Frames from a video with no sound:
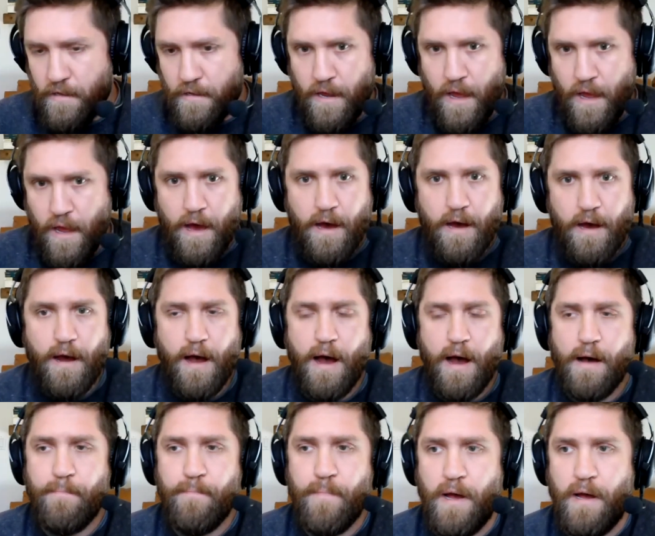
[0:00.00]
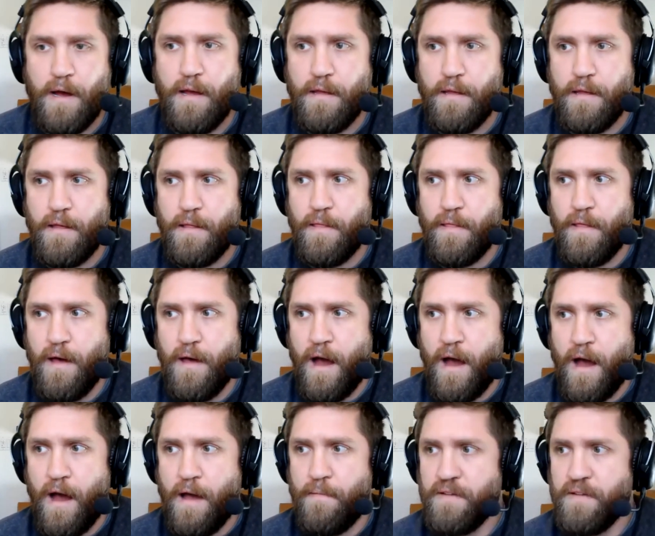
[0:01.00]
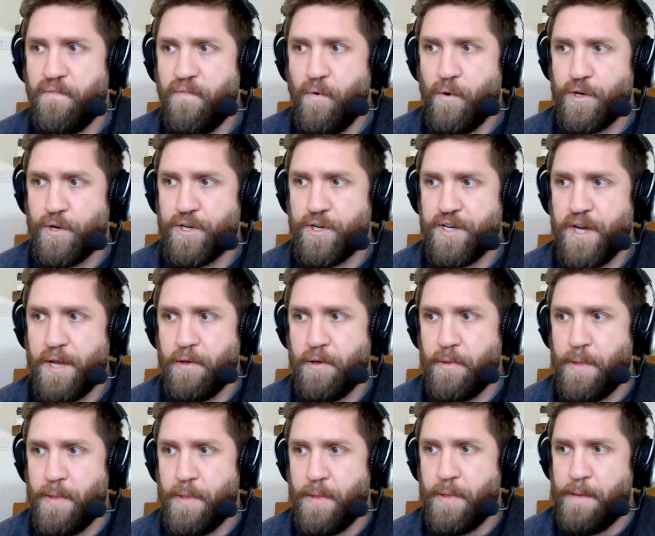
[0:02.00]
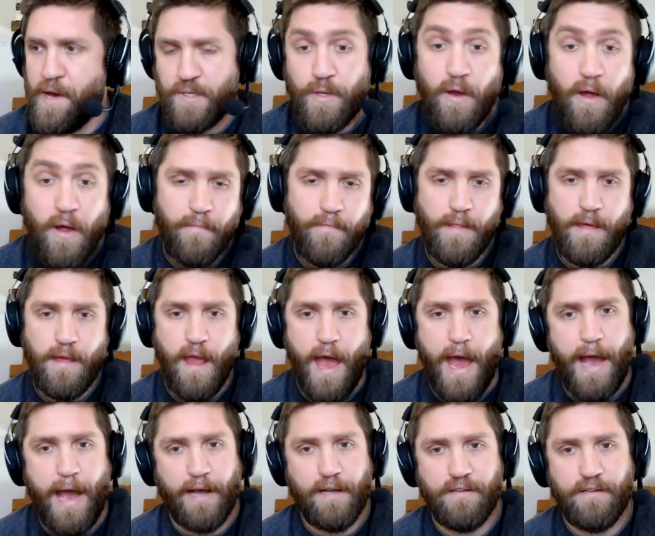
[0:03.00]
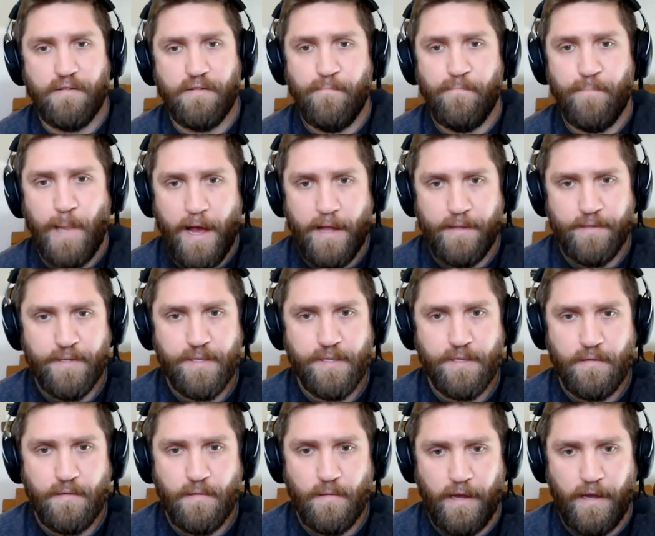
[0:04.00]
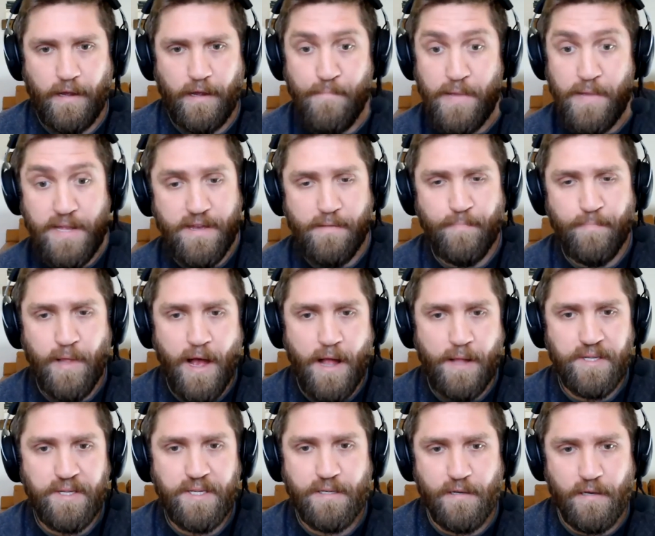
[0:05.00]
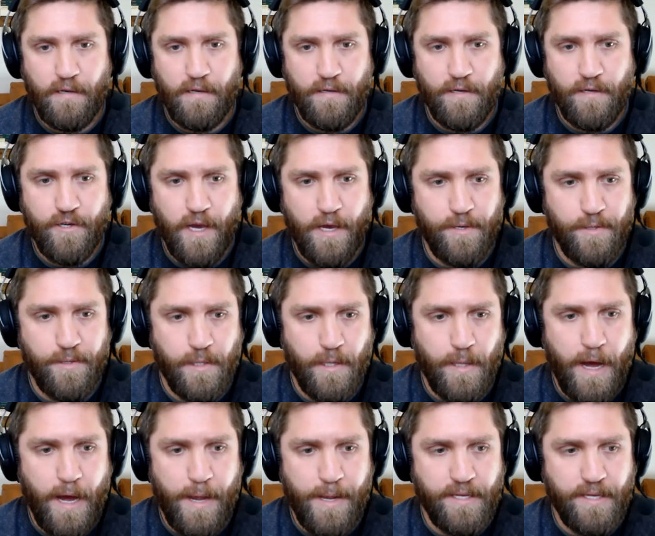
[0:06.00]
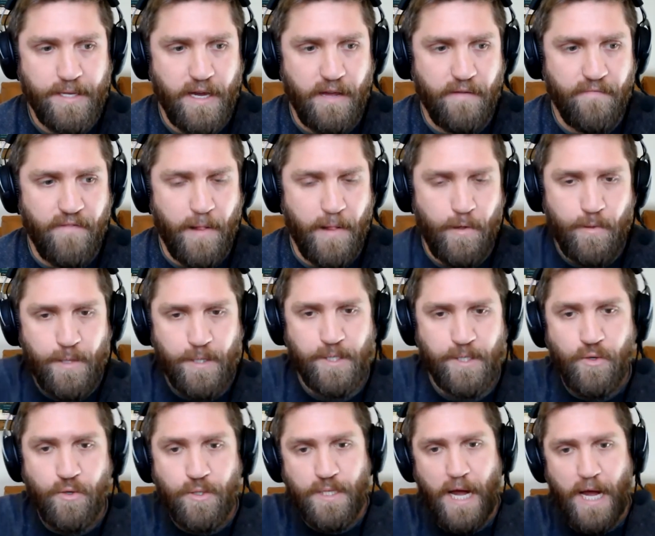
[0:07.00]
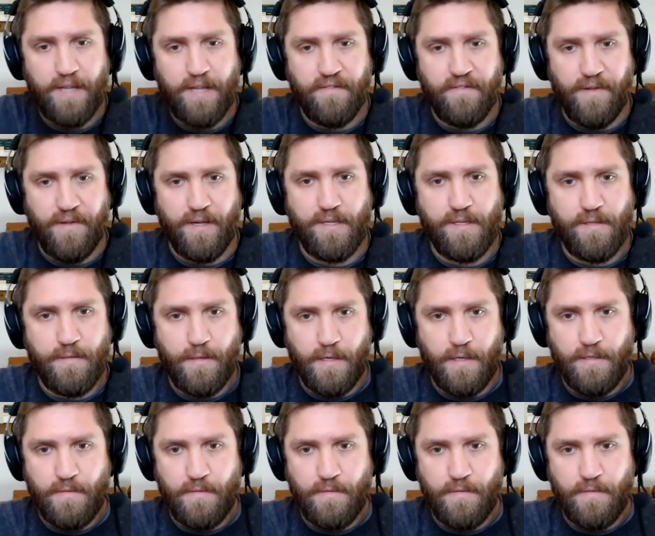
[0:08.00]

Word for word: Yeah, um, I did foreshadow that a bit. So we don't have any active plans, like immediate plans to, to change the 90 day value. There's two sides of this.